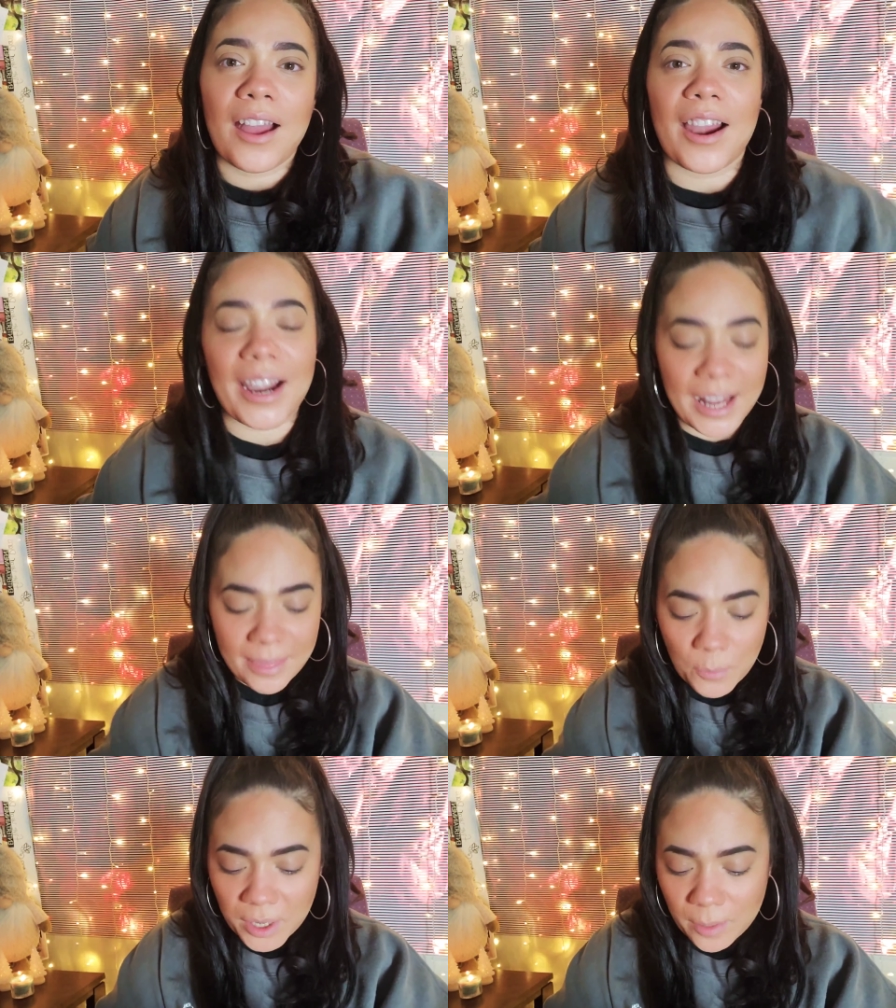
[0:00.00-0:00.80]
right, and
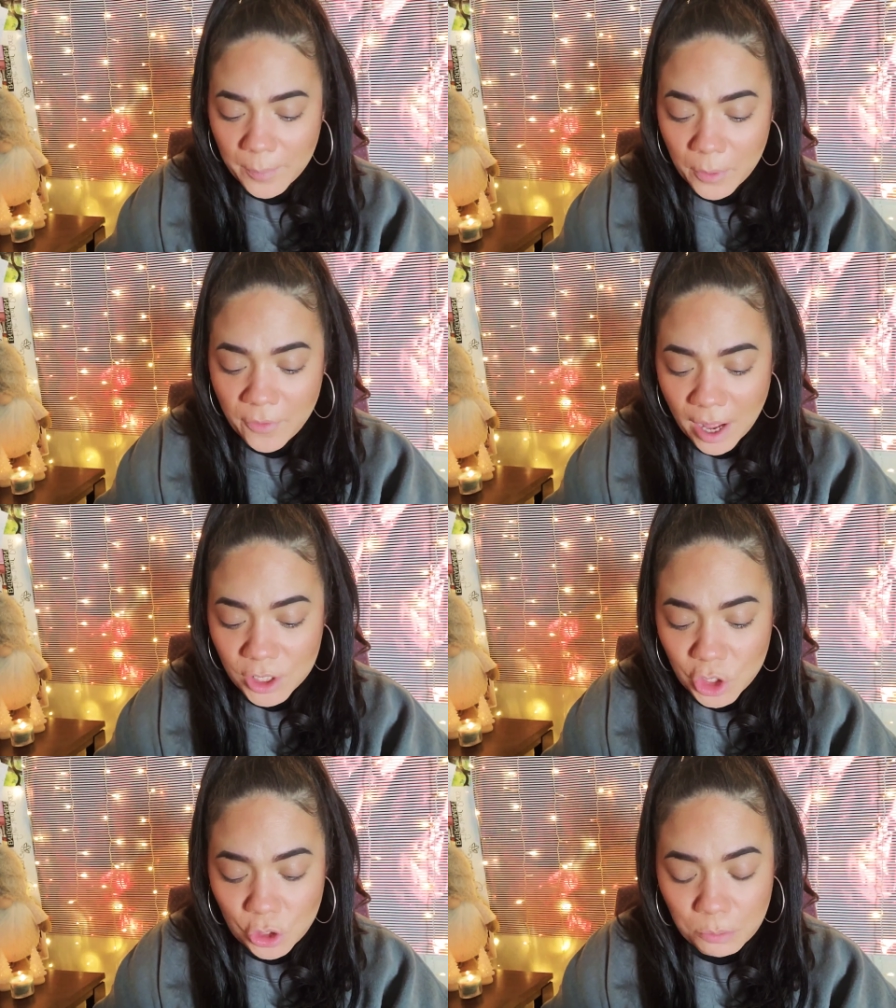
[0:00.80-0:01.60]
then we're going to move
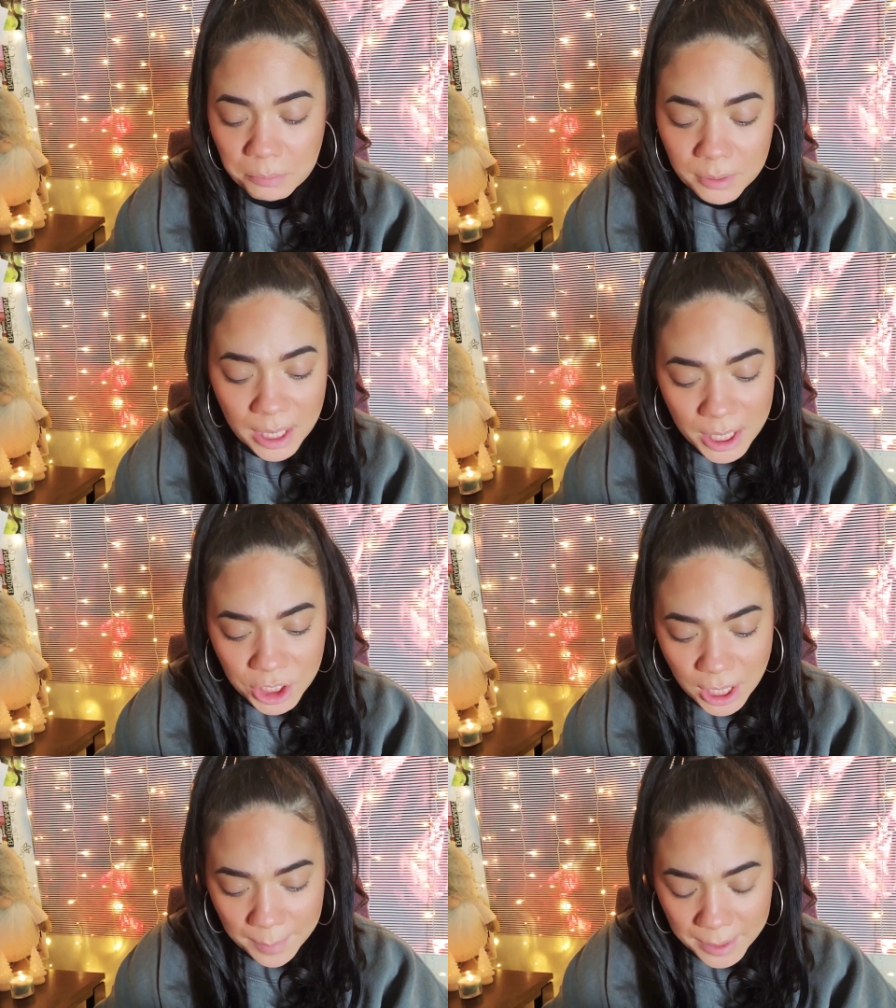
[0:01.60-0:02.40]
on to
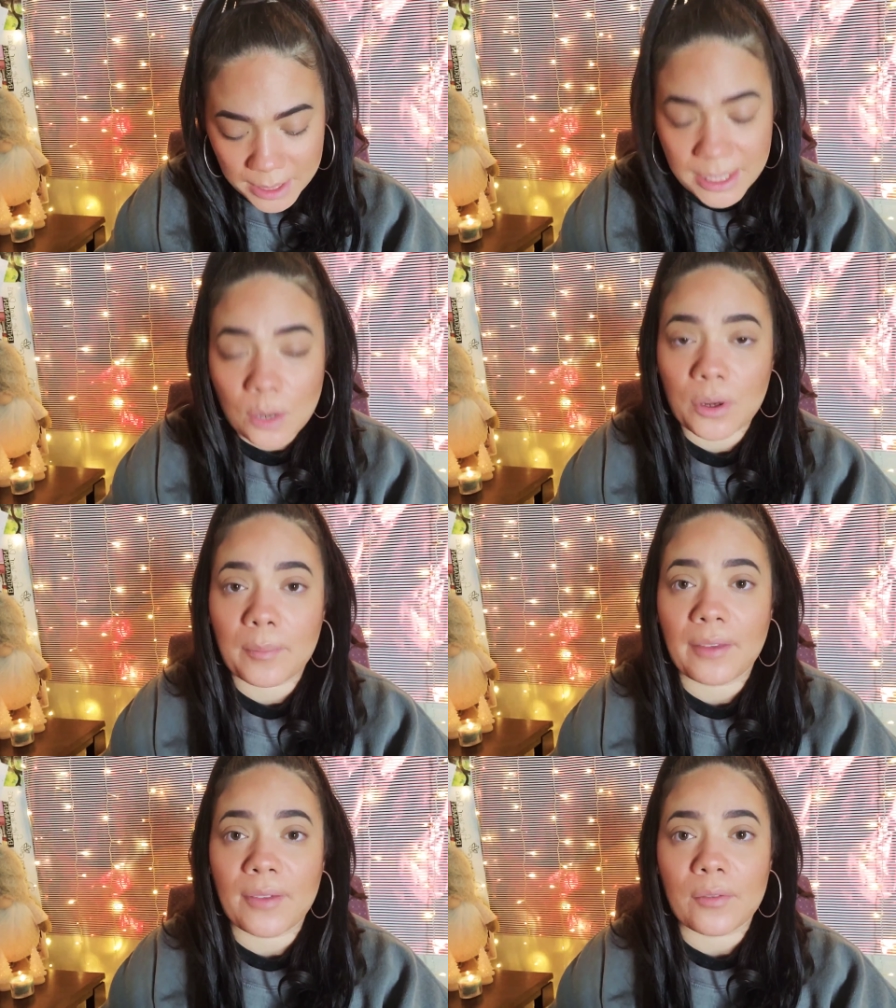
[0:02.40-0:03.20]
blush. I'm going to take one of
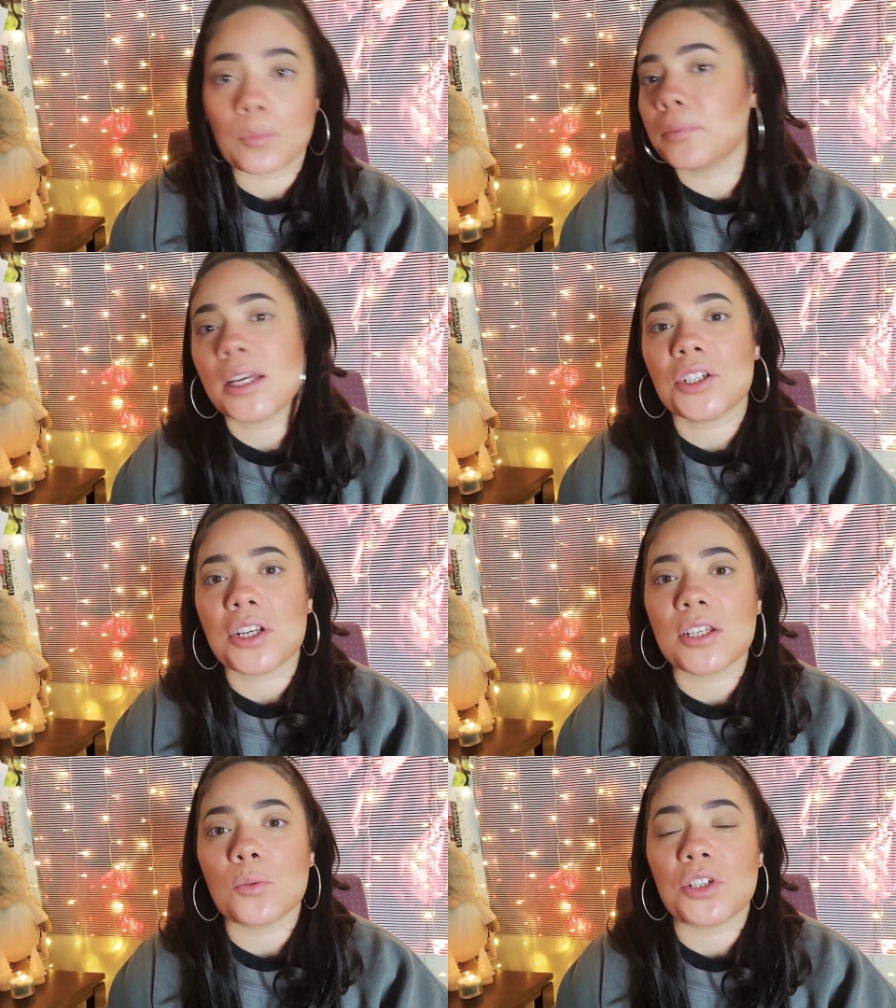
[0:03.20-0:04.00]
my favorite
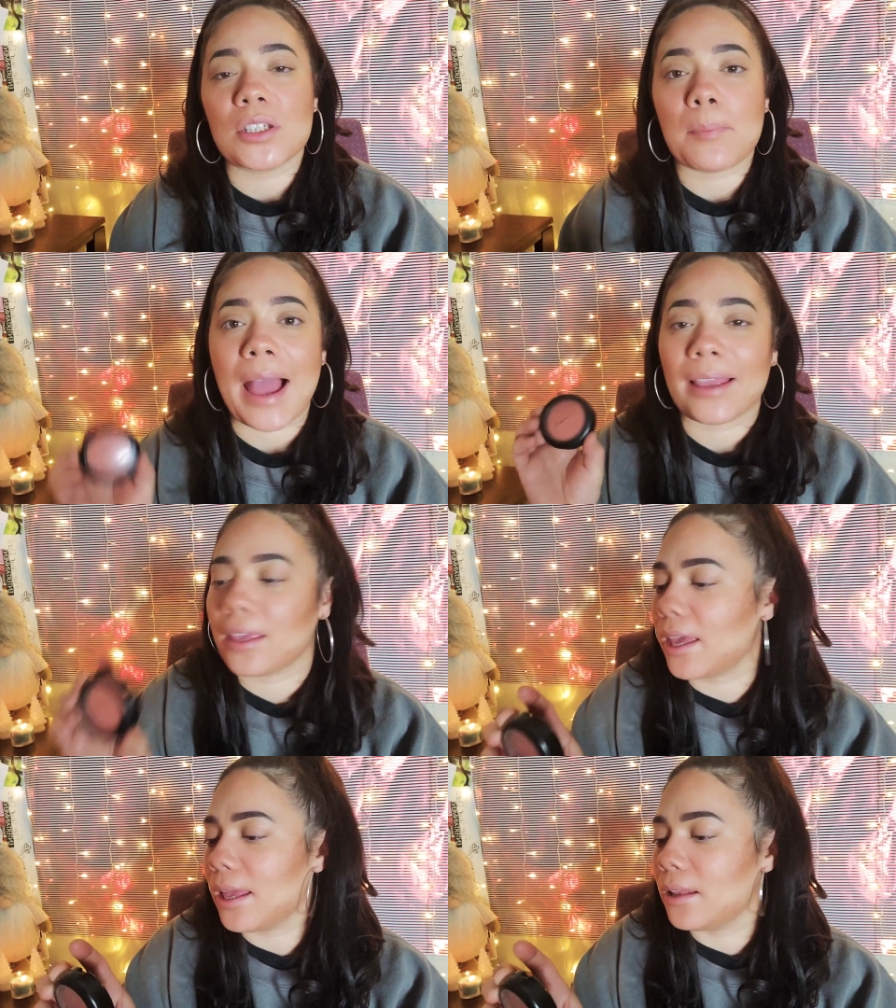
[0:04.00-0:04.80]
blushes, which is MAC
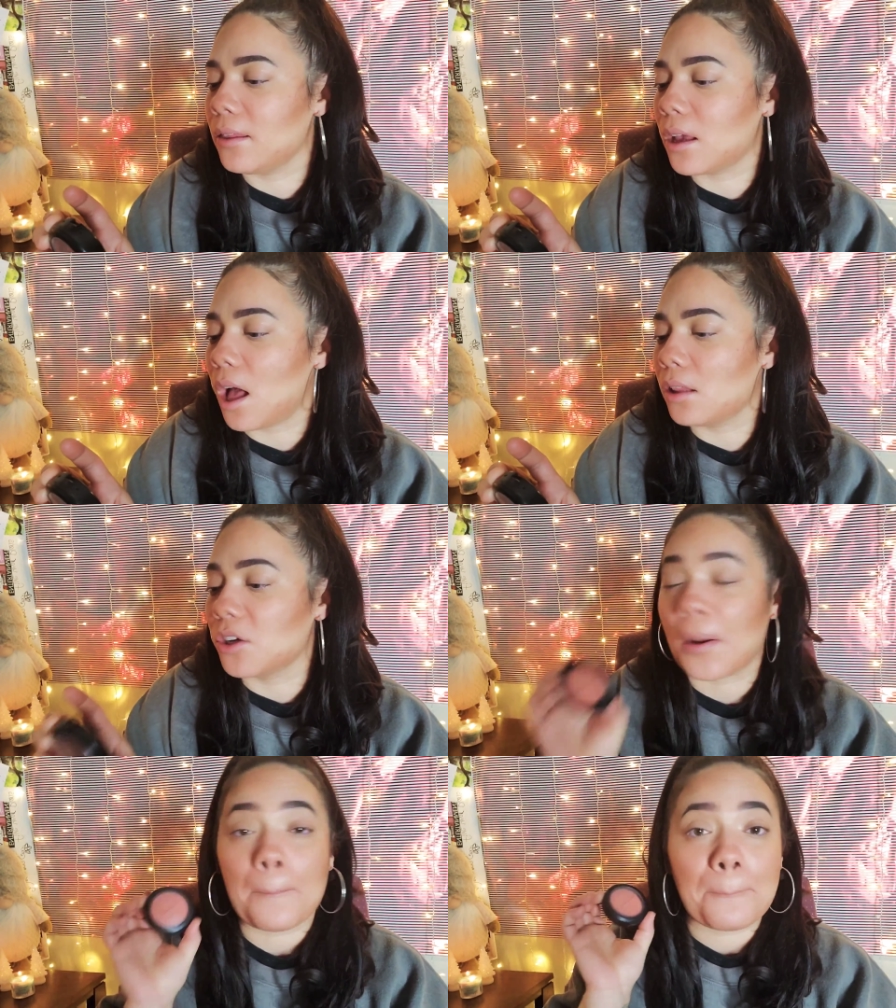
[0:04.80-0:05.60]
in the
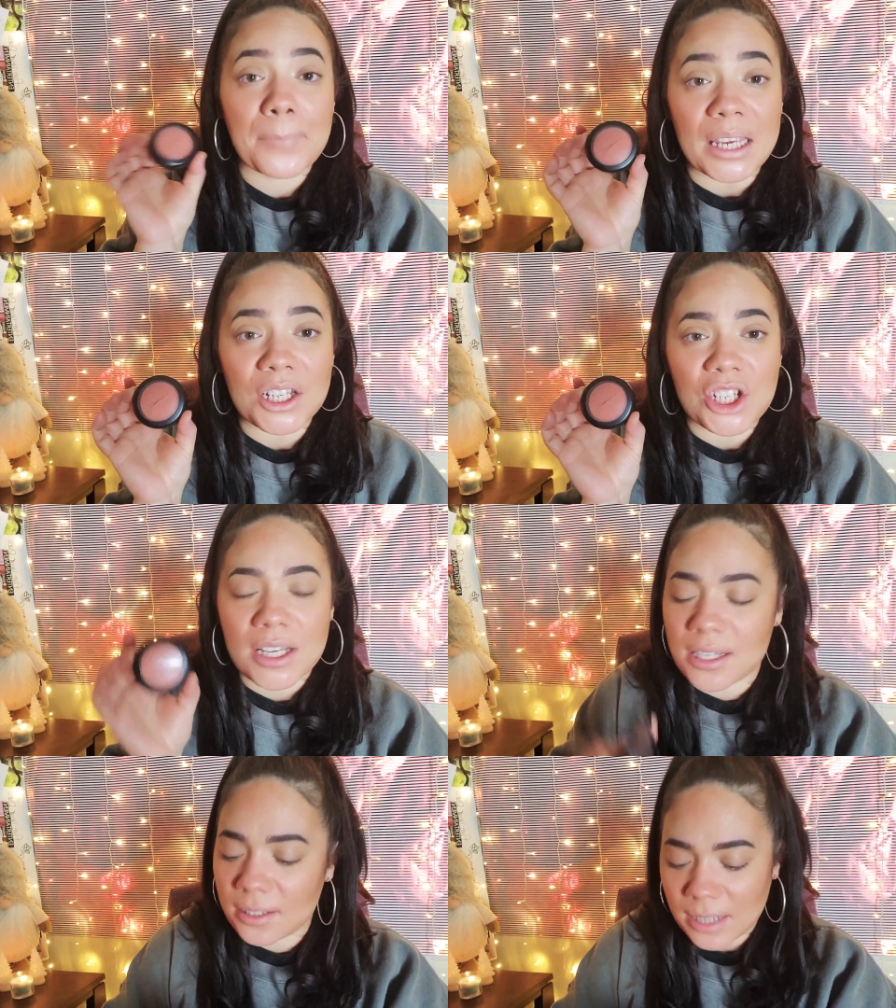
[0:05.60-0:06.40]
color
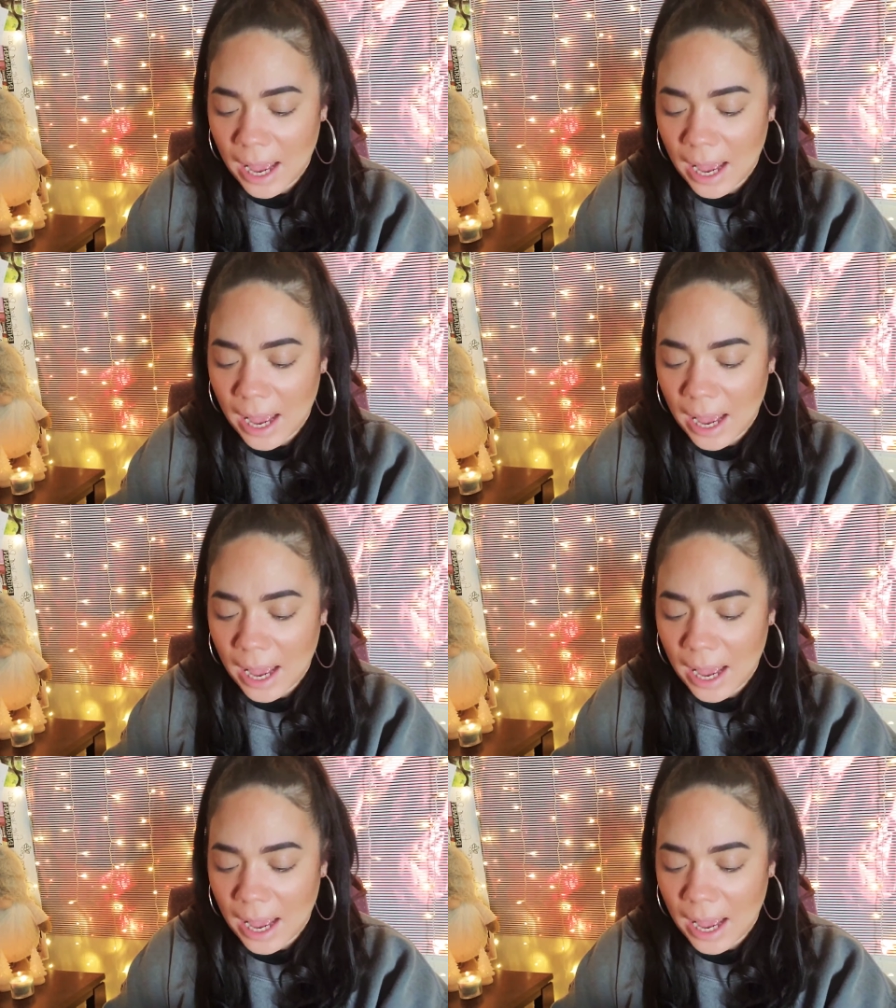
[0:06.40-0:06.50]
Peaches.